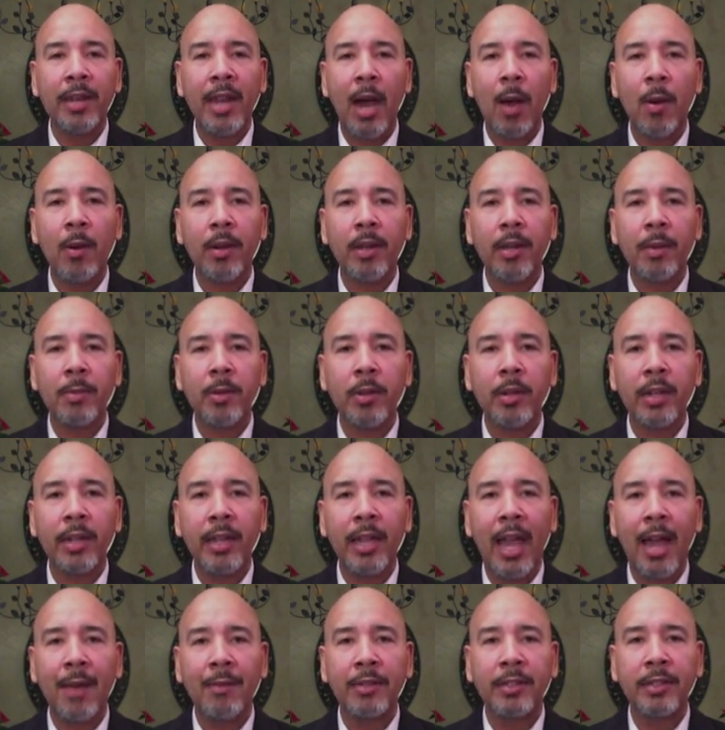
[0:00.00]
in our
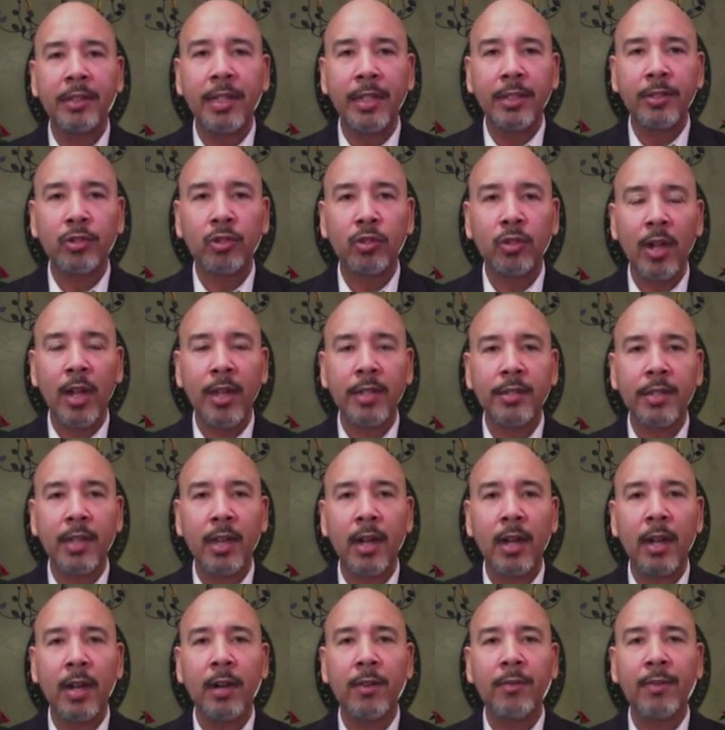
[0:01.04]
community have a distrust
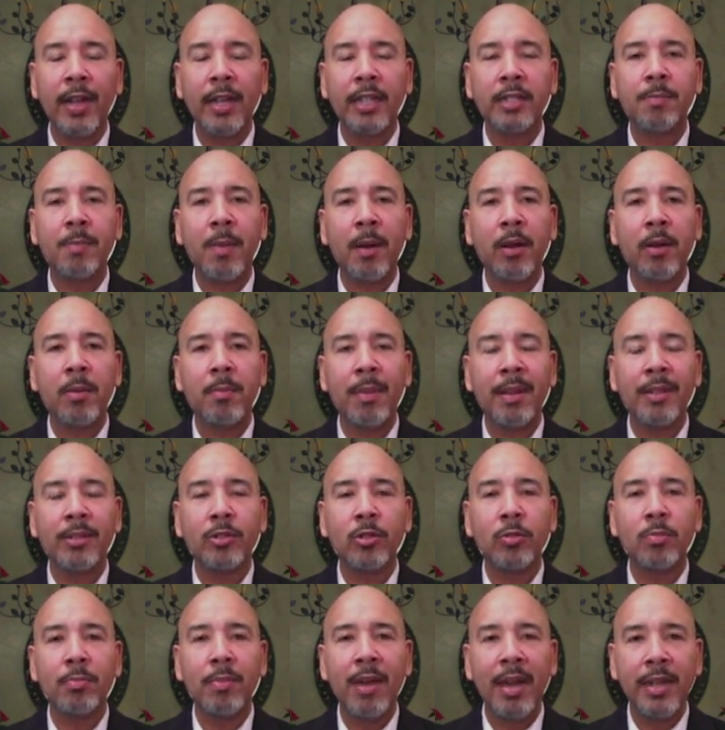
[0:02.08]
of
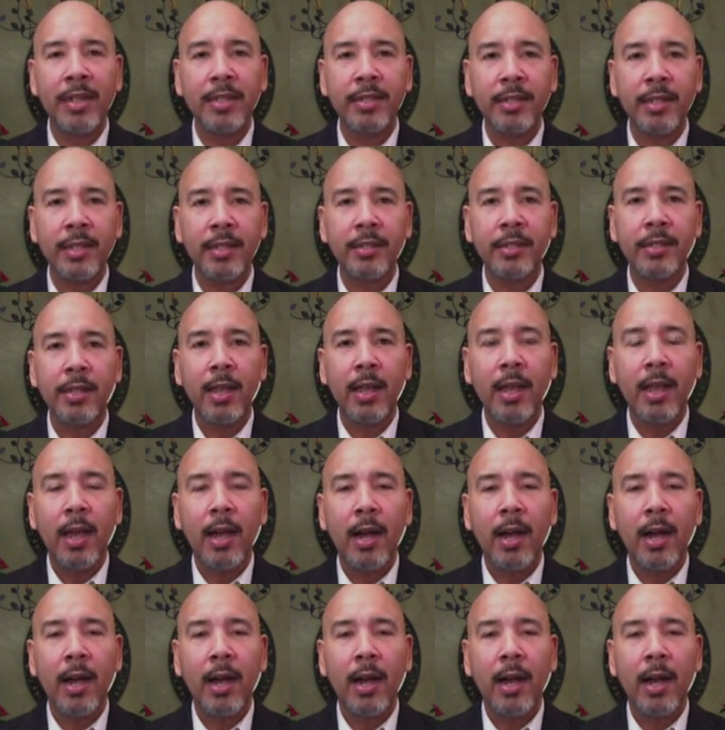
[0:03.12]
experimental medicines